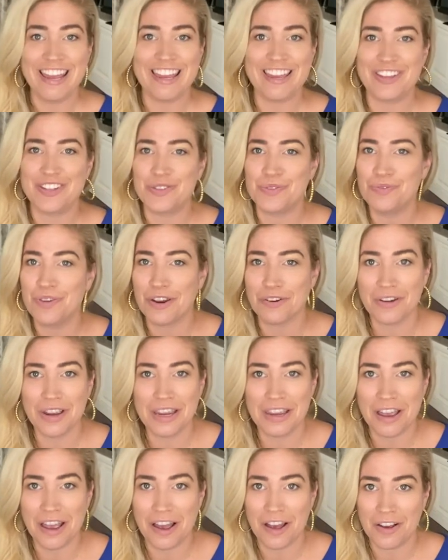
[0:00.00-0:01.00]
He is
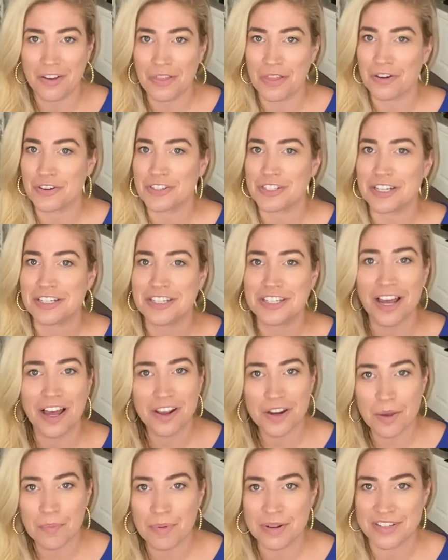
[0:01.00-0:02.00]
very young. There is a
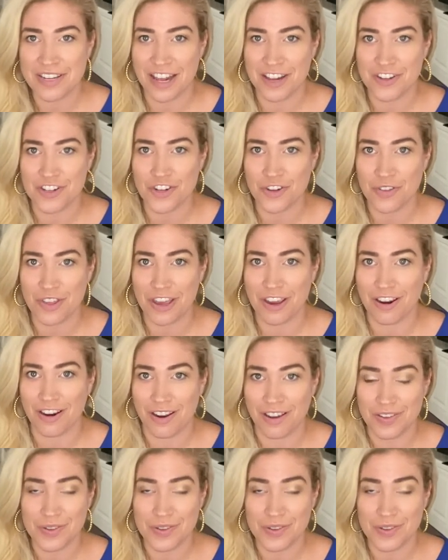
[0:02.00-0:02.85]
ton of potential there.